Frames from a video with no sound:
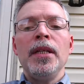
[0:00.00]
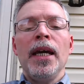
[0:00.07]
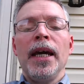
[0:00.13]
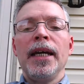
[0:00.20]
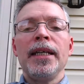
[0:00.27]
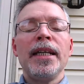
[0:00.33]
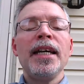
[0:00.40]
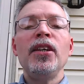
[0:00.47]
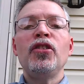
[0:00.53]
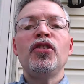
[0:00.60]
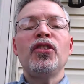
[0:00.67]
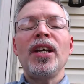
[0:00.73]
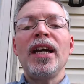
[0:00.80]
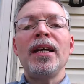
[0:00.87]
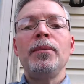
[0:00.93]
And
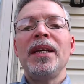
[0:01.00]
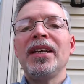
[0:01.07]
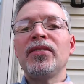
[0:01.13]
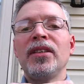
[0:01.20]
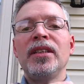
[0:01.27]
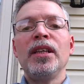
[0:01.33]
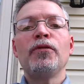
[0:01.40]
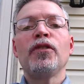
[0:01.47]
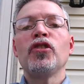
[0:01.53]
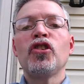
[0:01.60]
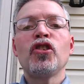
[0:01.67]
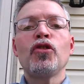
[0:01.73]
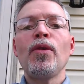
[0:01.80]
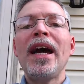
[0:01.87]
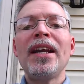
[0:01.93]
each time he has a different
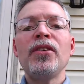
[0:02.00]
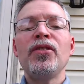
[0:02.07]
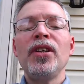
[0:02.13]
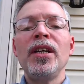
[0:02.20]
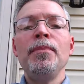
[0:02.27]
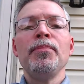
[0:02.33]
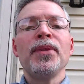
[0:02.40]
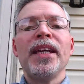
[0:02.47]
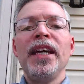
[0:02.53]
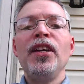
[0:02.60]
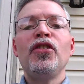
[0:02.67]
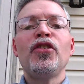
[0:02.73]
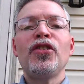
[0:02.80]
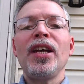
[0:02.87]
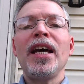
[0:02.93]
strategy.
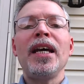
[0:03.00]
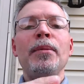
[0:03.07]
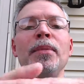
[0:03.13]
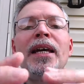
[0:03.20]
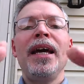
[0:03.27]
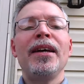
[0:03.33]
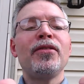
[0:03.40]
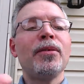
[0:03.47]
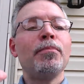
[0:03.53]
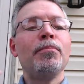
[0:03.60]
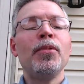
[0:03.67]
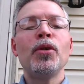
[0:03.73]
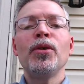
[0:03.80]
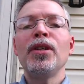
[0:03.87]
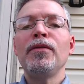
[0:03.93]
Each time he has a
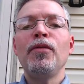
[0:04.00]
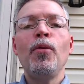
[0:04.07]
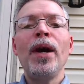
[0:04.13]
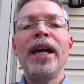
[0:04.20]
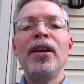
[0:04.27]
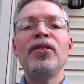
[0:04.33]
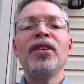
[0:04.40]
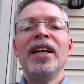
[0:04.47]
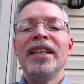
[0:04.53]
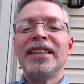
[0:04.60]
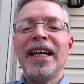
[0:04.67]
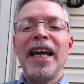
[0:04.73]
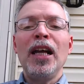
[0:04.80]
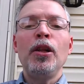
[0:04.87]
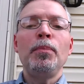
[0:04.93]
myriad of ways
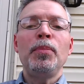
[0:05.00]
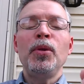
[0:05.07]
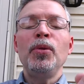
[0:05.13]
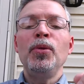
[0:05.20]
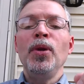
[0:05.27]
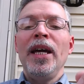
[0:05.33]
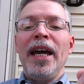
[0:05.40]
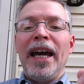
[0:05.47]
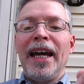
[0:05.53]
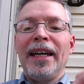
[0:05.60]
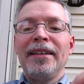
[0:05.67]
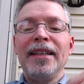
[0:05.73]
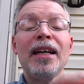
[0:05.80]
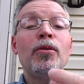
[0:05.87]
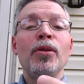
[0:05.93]
to help you.
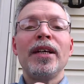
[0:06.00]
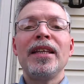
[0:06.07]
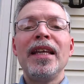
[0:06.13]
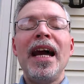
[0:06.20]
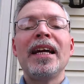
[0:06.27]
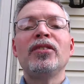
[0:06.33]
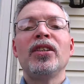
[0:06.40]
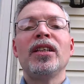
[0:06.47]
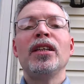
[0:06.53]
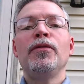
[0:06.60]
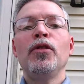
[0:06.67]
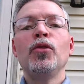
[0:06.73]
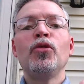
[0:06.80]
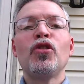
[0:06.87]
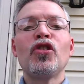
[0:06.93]
And not only that, to give
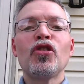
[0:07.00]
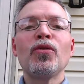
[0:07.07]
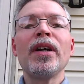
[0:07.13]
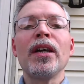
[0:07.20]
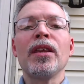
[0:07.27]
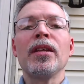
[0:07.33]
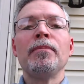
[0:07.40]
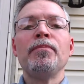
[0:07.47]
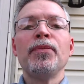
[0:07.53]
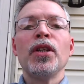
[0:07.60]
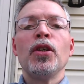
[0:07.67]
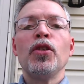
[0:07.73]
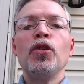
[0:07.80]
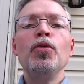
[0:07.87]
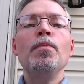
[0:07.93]
you strength.
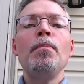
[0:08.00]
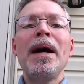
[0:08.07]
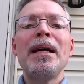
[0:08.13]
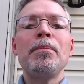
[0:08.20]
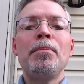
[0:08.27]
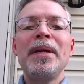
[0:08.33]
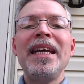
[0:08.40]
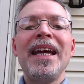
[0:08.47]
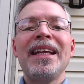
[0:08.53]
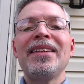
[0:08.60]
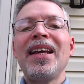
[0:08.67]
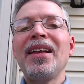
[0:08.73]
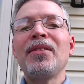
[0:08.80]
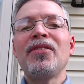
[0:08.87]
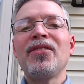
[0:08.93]
You might be at
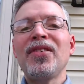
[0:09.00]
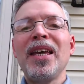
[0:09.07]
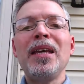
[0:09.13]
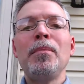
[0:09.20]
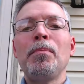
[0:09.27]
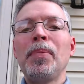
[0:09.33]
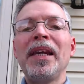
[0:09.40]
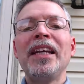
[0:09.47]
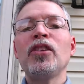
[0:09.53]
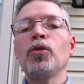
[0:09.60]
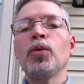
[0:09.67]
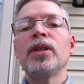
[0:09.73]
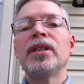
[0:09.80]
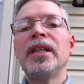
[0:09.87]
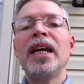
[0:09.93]
that same place
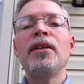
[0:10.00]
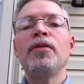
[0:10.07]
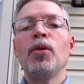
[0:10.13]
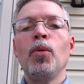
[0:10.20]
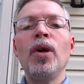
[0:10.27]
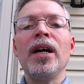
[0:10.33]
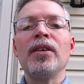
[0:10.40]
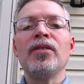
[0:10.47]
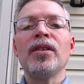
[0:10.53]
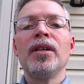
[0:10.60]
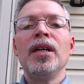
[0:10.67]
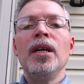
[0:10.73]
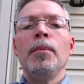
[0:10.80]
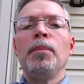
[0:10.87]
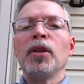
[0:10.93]
where David was,
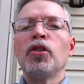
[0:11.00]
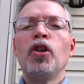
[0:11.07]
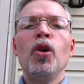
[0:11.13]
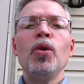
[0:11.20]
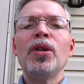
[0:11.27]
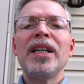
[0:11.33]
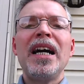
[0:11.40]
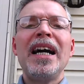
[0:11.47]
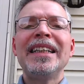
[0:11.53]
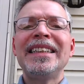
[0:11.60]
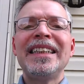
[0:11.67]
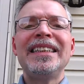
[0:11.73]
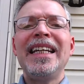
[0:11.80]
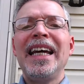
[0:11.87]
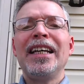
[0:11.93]
but go to God
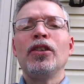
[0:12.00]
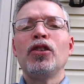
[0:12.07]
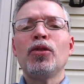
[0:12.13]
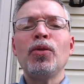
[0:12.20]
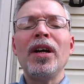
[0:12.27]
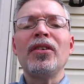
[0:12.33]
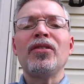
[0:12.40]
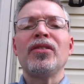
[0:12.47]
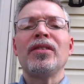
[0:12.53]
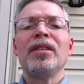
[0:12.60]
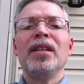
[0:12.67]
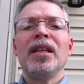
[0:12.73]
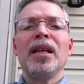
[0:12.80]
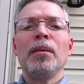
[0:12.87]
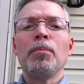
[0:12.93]
today and trust
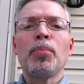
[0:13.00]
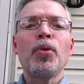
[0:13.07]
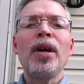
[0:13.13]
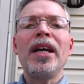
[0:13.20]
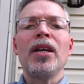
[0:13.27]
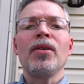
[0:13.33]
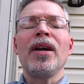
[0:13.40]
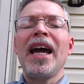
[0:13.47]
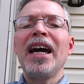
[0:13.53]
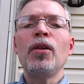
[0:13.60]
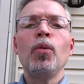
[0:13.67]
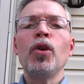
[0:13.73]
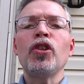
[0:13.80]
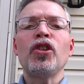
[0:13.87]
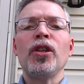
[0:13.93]
in prayer
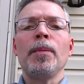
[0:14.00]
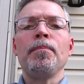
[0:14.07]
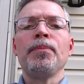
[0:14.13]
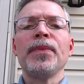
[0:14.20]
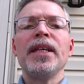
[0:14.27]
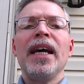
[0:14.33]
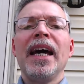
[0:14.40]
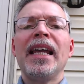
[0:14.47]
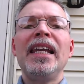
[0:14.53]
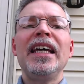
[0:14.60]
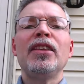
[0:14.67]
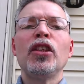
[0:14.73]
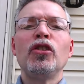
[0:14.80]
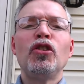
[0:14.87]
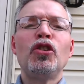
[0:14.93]
and worship. And
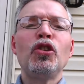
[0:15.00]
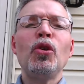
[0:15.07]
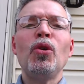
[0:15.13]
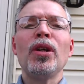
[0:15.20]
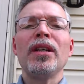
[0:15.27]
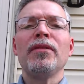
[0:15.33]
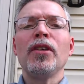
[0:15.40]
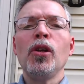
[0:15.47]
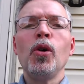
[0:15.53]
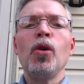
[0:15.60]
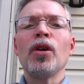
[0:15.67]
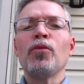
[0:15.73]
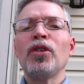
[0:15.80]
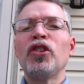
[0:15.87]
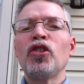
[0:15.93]
let the joy of the
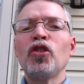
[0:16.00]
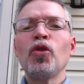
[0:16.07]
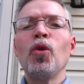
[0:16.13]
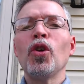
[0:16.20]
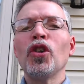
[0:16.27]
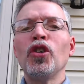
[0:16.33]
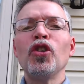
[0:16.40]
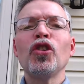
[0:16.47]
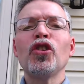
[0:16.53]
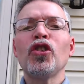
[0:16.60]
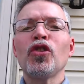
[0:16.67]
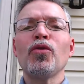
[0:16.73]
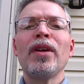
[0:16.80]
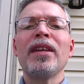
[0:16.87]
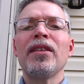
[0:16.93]
Lord restore your
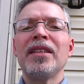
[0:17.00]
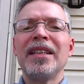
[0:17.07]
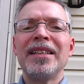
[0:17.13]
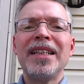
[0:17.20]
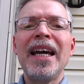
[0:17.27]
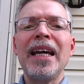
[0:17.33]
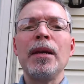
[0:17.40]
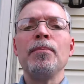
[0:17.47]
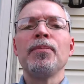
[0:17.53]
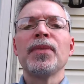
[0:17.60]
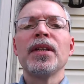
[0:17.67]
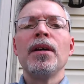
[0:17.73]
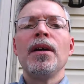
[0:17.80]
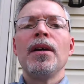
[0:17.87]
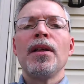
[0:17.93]
strength today.
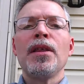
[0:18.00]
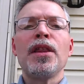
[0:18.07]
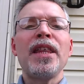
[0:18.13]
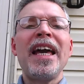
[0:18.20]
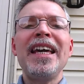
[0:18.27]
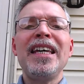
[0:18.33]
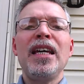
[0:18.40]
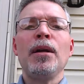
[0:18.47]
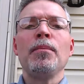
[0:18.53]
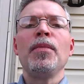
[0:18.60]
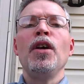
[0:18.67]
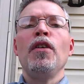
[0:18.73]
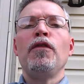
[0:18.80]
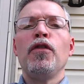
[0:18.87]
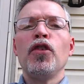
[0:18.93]
Thank him
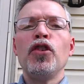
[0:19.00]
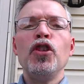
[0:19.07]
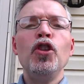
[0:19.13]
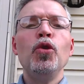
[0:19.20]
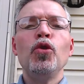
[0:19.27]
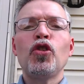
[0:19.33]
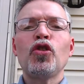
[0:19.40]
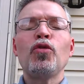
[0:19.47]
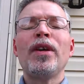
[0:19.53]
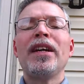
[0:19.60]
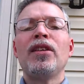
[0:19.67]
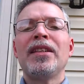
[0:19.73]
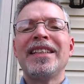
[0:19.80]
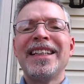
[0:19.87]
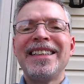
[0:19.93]
for new
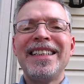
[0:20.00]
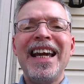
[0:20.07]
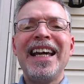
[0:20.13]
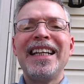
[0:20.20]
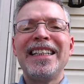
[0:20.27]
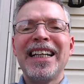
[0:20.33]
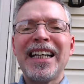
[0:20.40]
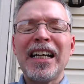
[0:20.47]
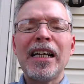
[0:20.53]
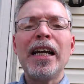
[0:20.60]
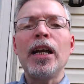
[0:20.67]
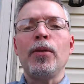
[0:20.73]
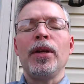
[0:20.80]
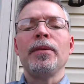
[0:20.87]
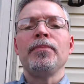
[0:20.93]
strength today.
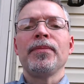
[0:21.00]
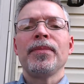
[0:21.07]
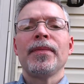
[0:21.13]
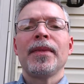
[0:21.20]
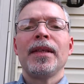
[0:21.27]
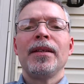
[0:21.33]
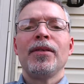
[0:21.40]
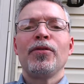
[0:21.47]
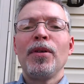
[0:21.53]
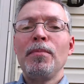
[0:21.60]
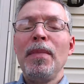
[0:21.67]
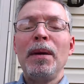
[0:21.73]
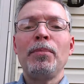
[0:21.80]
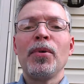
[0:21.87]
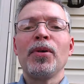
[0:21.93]
Declare it.
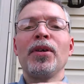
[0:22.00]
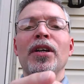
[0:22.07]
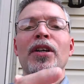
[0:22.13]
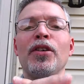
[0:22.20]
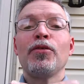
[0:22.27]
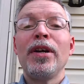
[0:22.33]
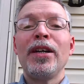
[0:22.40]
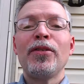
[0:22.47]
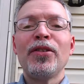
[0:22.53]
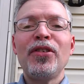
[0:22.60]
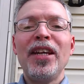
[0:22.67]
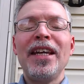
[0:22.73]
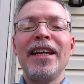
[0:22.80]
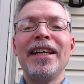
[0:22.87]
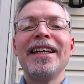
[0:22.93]
Remember, greater is
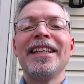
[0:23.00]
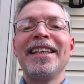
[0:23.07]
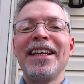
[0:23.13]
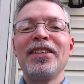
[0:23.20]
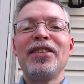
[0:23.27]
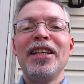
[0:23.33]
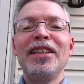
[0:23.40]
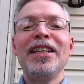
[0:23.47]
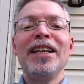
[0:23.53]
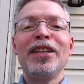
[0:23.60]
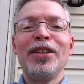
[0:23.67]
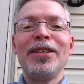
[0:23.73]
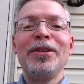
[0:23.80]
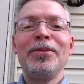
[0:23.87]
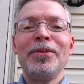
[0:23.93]
he that is in
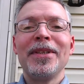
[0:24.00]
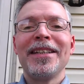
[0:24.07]
you.